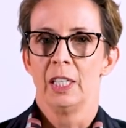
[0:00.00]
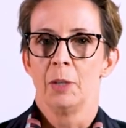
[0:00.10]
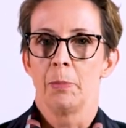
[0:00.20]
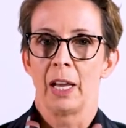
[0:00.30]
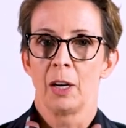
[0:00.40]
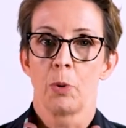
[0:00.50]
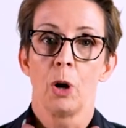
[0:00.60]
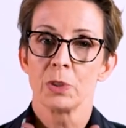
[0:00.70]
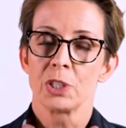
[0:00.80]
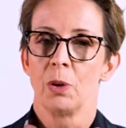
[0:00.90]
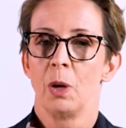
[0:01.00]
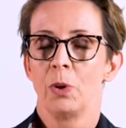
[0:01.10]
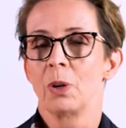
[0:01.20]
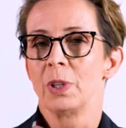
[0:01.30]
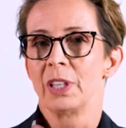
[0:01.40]
But I promise you, I
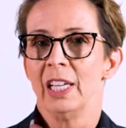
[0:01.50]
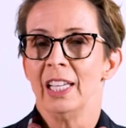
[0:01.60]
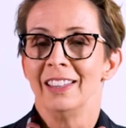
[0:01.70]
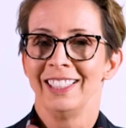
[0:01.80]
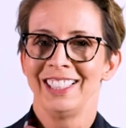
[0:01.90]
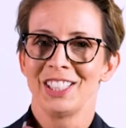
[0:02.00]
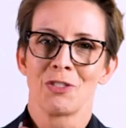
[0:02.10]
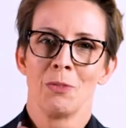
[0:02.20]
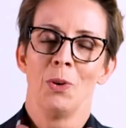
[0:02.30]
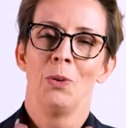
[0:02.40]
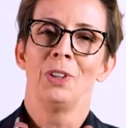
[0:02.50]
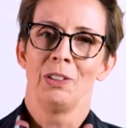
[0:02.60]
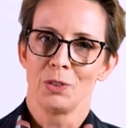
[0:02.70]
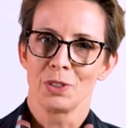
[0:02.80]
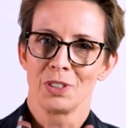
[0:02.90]
work with leaders from all
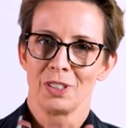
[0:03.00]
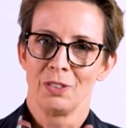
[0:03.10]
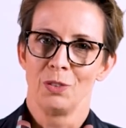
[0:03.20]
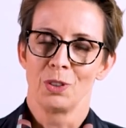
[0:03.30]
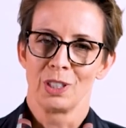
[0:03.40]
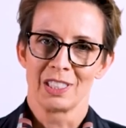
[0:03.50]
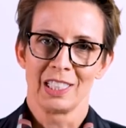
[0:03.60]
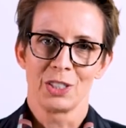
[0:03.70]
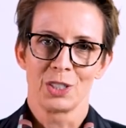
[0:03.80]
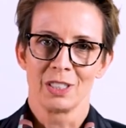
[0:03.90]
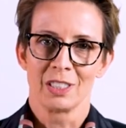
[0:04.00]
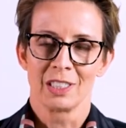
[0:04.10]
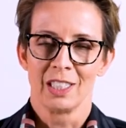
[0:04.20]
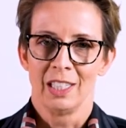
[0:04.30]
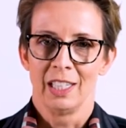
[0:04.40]
levels of organisations,
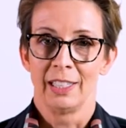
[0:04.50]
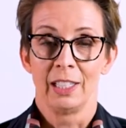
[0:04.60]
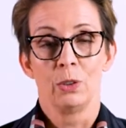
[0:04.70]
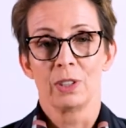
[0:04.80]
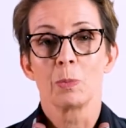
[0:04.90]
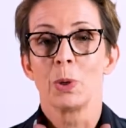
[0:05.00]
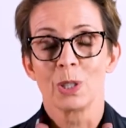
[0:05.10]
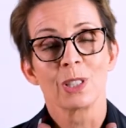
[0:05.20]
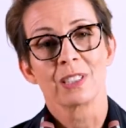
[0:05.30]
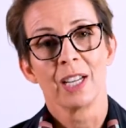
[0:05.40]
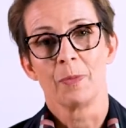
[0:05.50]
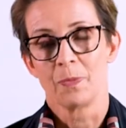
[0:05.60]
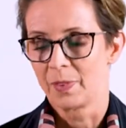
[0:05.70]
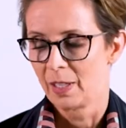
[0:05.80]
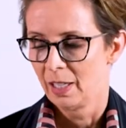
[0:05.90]
and they all experience the same.
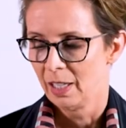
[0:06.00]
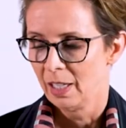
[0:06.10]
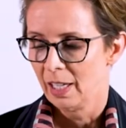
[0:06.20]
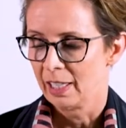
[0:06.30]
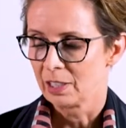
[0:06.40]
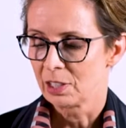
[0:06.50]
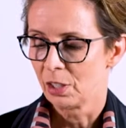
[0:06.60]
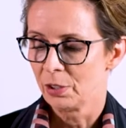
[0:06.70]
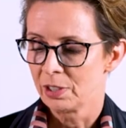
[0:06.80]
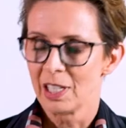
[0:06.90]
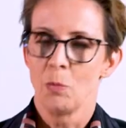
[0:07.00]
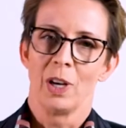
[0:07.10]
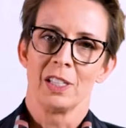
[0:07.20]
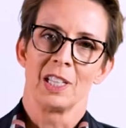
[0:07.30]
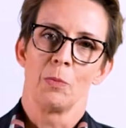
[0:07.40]
And so in some
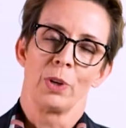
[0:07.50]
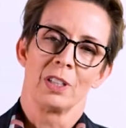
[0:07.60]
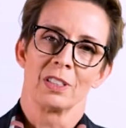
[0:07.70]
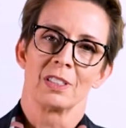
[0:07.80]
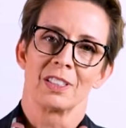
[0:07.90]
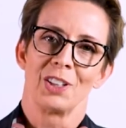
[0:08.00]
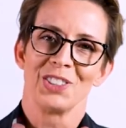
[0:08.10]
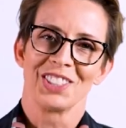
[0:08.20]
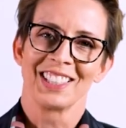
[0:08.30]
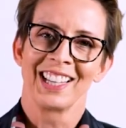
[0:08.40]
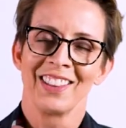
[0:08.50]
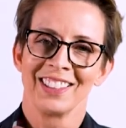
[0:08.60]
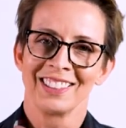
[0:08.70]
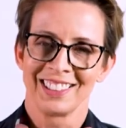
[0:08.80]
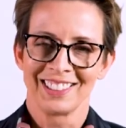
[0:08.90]
ways that brings us closest together,
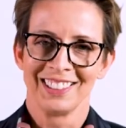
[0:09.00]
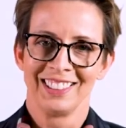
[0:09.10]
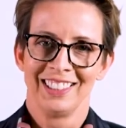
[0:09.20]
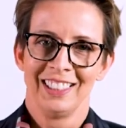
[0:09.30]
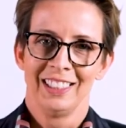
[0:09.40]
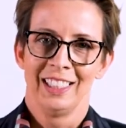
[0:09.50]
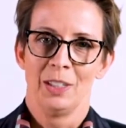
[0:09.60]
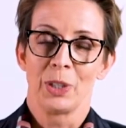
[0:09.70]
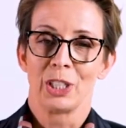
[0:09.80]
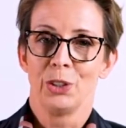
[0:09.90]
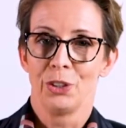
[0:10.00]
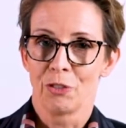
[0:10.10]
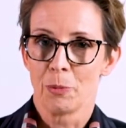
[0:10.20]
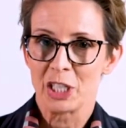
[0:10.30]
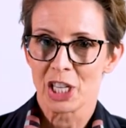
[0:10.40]
doesn't it? And we can learn
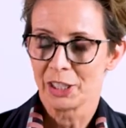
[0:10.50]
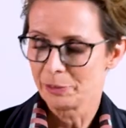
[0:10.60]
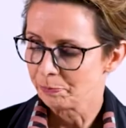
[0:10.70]
from each other.